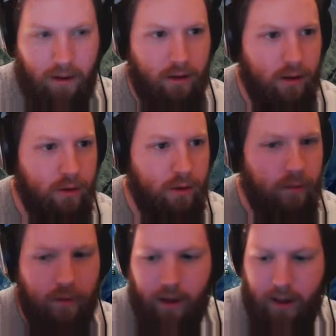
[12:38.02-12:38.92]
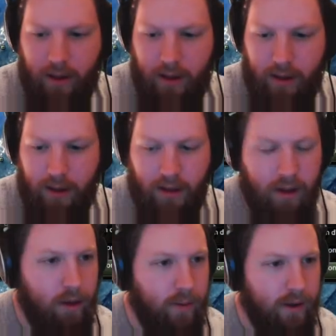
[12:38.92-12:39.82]
You, and
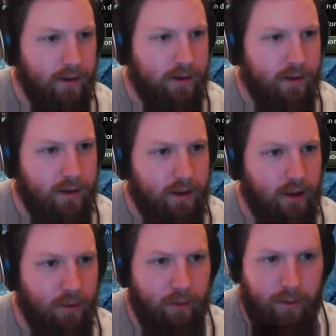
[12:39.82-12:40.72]
who else? You.